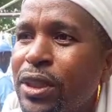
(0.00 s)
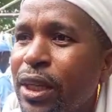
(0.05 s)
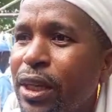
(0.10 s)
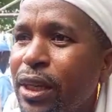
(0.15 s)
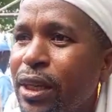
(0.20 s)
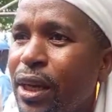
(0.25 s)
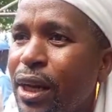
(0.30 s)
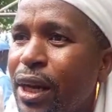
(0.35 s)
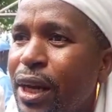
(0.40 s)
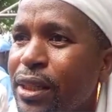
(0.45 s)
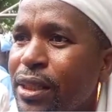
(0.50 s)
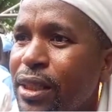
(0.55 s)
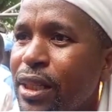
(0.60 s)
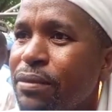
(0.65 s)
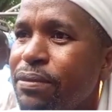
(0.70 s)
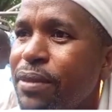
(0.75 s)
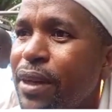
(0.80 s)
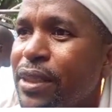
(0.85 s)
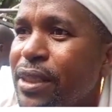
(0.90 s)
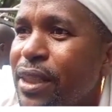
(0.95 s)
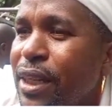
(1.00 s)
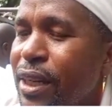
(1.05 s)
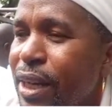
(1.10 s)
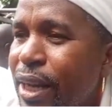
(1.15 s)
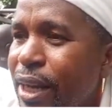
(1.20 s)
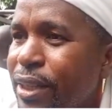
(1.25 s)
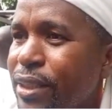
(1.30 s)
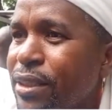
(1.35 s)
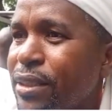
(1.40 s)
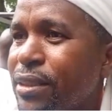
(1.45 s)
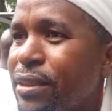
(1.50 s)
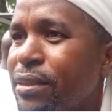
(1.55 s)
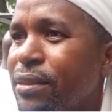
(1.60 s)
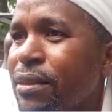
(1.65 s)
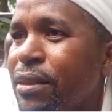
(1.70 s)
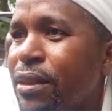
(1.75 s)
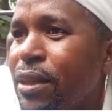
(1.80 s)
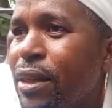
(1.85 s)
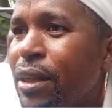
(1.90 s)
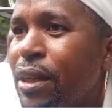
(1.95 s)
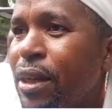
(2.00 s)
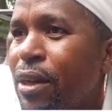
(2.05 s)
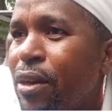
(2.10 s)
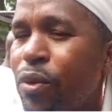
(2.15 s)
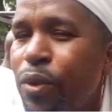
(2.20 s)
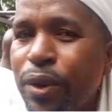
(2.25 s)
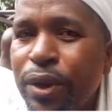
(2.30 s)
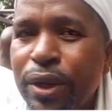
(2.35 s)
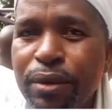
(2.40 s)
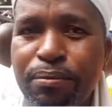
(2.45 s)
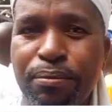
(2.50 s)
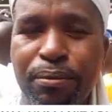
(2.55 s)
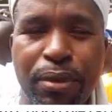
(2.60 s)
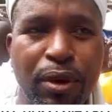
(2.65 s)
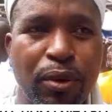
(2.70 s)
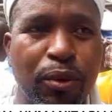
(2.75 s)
the 100% right. We